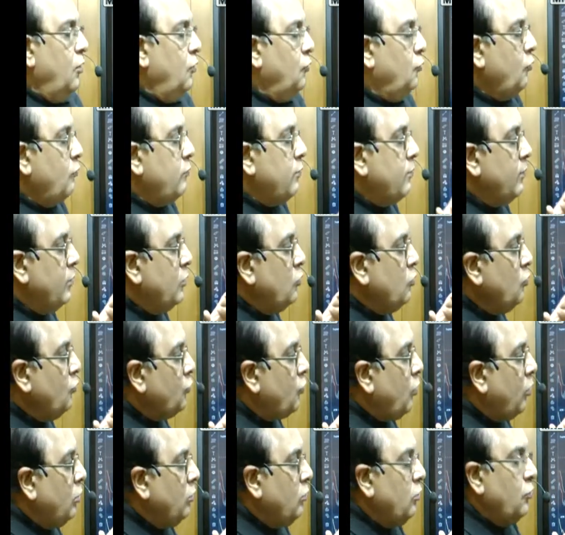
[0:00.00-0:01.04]
So we will use
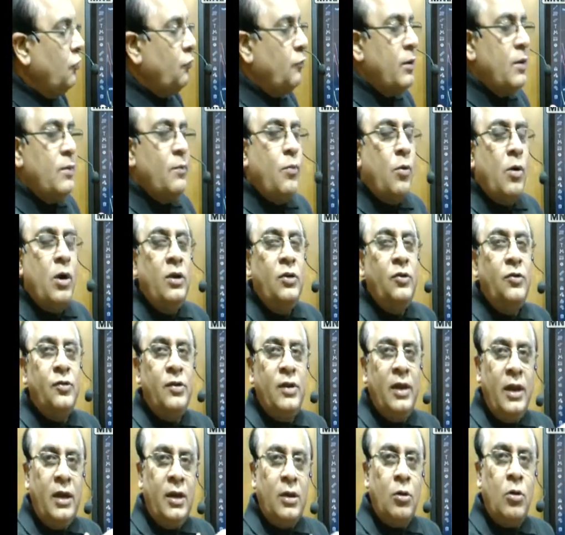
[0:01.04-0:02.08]
all those swing points
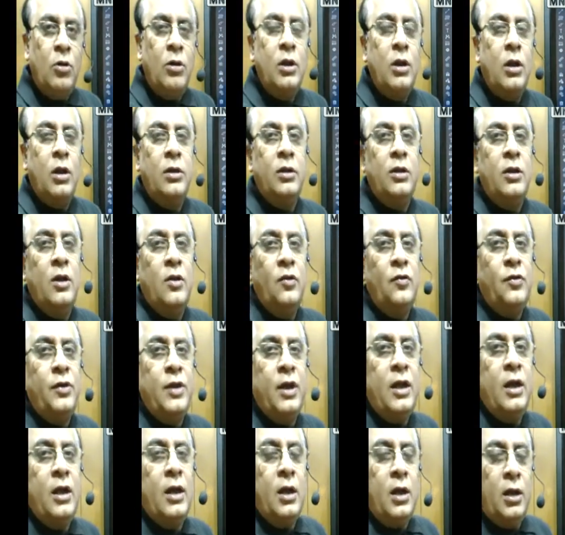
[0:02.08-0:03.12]
later on
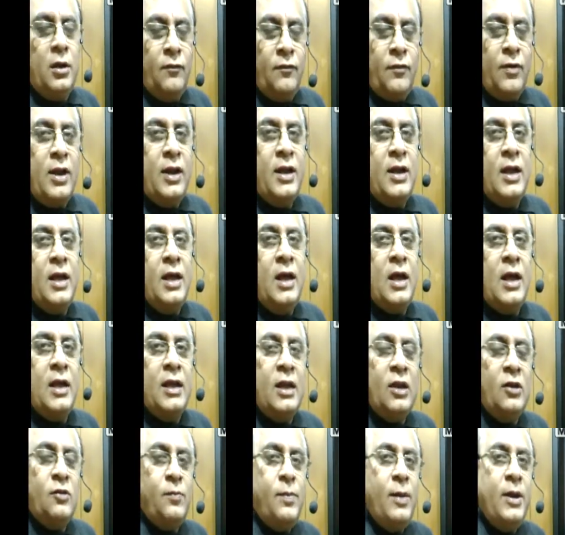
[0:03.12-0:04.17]
Thursday, on Friday, and
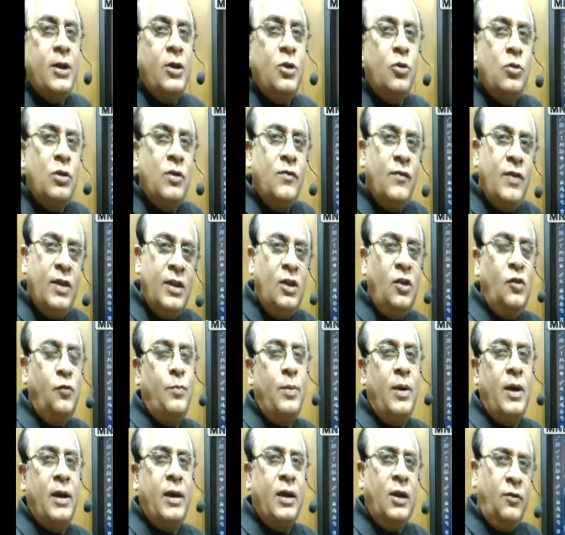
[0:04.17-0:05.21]
explain to you in various
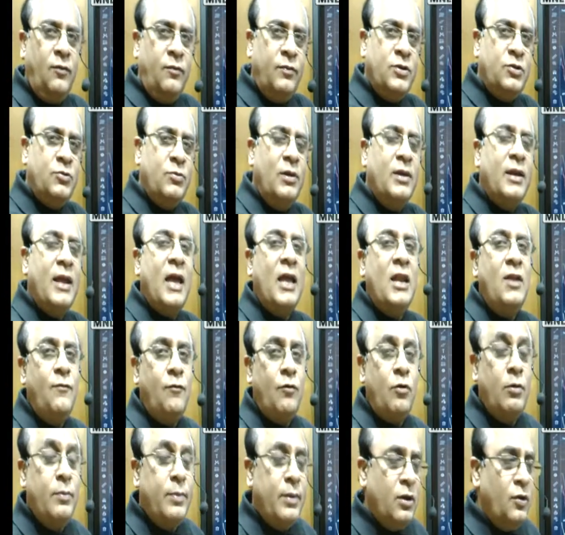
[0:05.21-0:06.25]
markets, which will carry
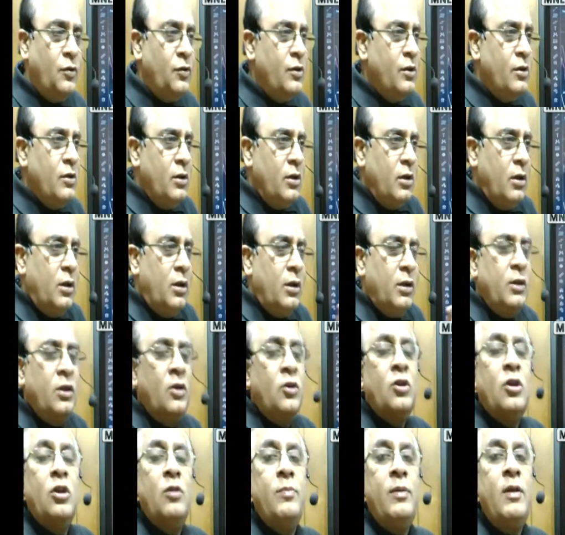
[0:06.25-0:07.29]
forward, because
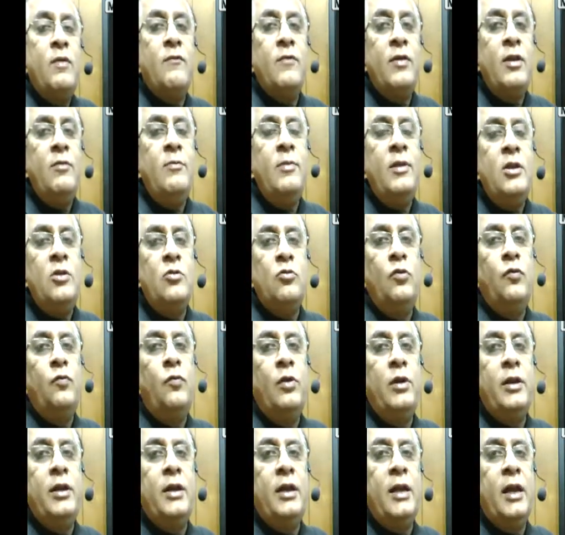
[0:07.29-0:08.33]
this will be a very, very
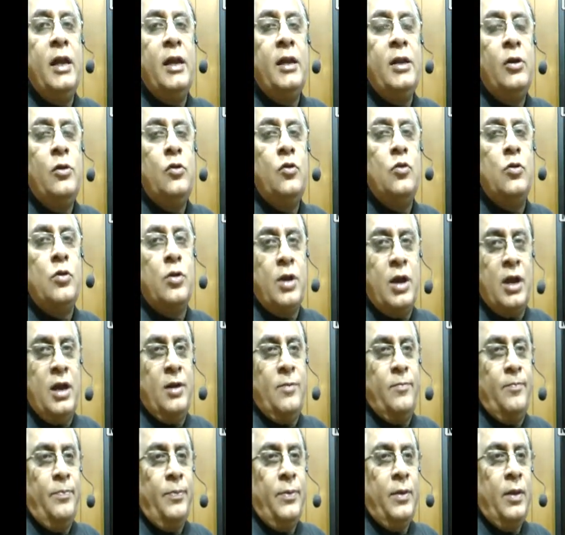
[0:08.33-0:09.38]
useful indicator to trade.